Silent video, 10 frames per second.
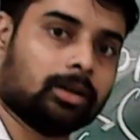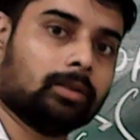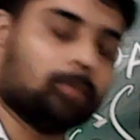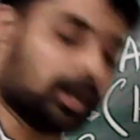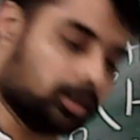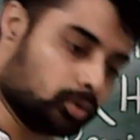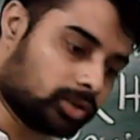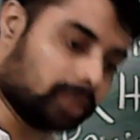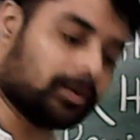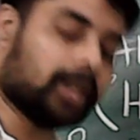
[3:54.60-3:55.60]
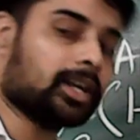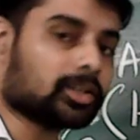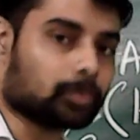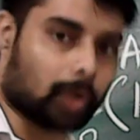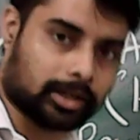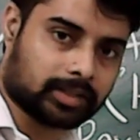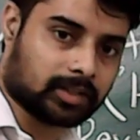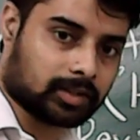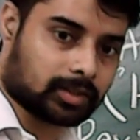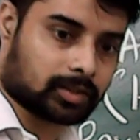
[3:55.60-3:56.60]
by using various
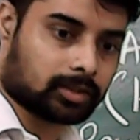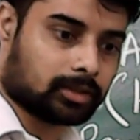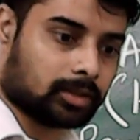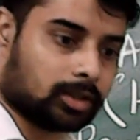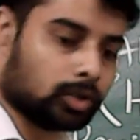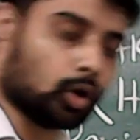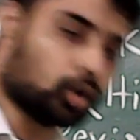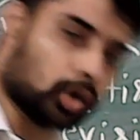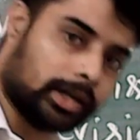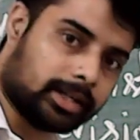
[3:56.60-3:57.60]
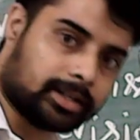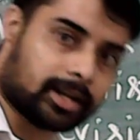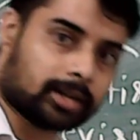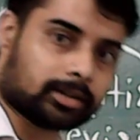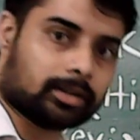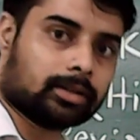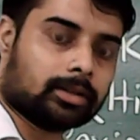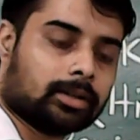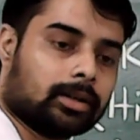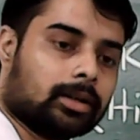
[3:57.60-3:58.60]
policies not only their
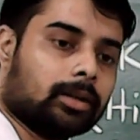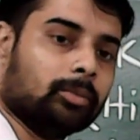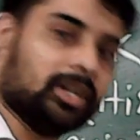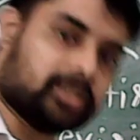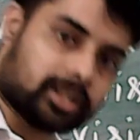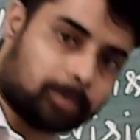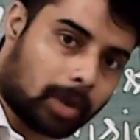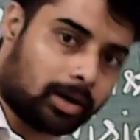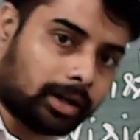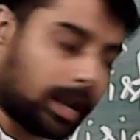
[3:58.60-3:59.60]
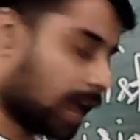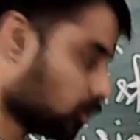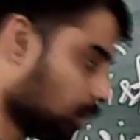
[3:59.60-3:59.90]
military power as well